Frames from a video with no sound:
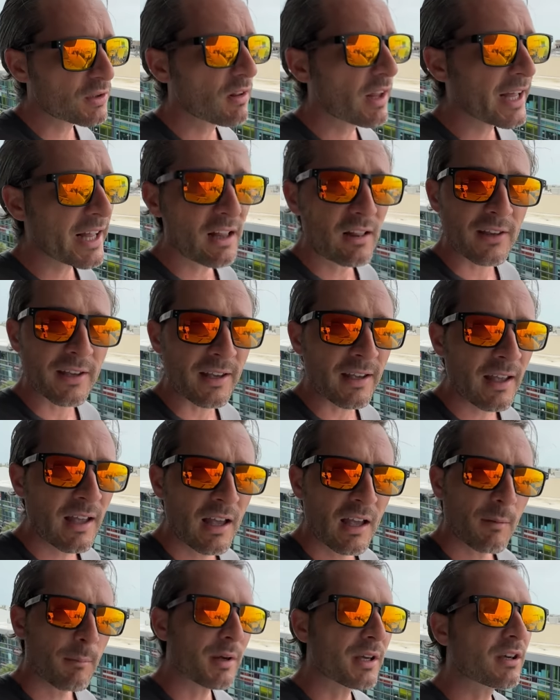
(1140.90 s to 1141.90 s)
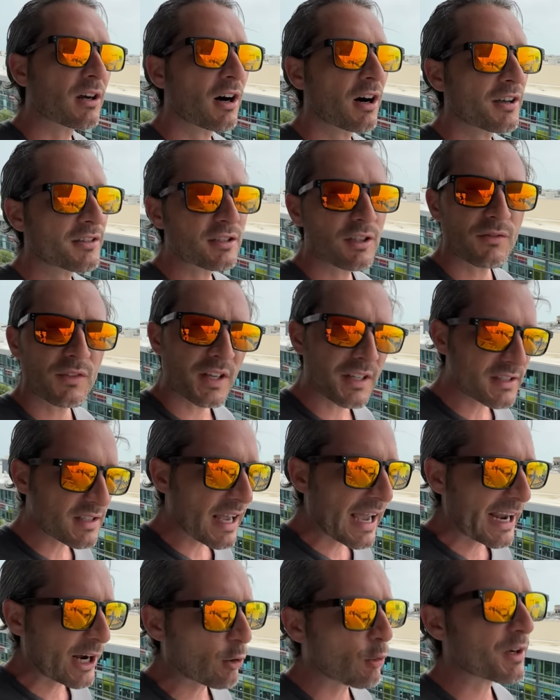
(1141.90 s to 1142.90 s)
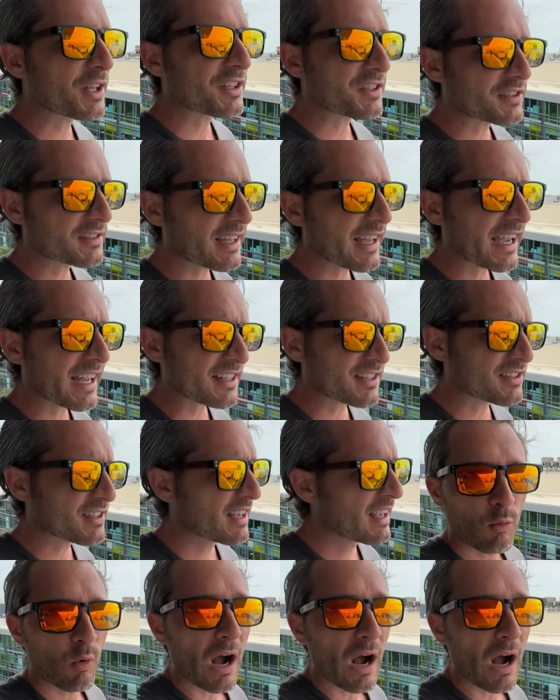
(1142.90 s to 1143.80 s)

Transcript: likely because of these equity stats.